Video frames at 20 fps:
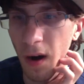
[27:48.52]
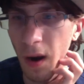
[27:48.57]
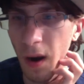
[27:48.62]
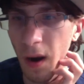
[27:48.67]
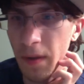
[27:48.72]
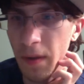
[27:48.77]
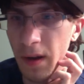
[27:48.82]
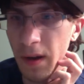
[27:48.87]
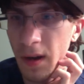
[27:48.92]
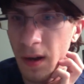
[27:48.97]
I
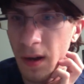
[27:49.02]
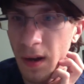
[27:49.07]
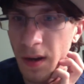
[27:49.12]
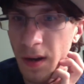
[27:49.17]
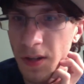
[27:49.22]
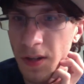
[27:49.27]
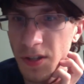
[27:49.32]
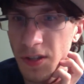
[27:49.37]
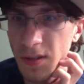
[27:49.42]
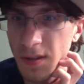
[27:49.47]
mean,
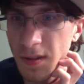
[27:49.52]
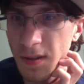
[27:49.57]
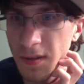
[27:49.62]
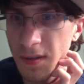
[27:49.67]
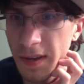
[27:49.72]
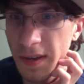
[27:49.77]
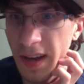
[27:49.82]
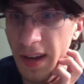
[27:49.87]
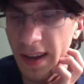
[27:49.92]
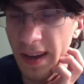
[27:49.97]
because
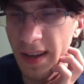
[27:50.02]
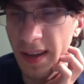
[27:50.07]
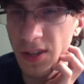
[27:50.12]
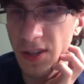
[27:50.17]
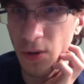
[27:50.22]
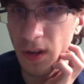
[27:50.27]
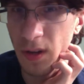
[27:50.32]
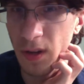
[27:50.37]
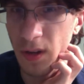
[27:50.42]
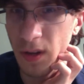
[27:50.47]
the deck is
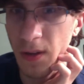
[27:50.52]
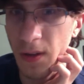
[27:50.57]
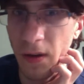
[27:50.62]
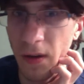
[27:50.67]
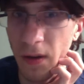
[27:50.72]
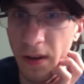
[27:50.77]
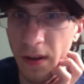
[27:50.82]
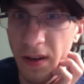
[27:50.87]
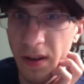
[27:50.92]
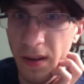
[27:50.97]
really
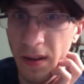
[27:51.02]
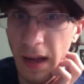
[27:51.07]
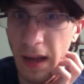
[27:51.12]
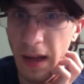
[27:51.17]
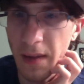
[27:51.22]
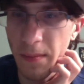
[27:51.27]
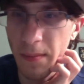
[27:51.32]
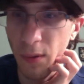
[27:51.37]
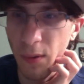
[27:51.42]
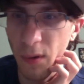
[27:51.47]
clunky
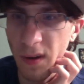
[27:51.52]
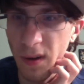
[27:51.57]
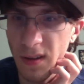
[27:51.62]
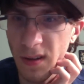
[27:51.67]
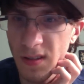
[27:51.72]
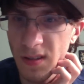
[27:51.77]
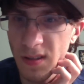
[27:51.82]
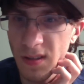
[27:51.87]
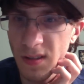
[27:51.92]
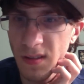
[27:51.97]
at
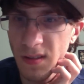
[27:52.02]
points.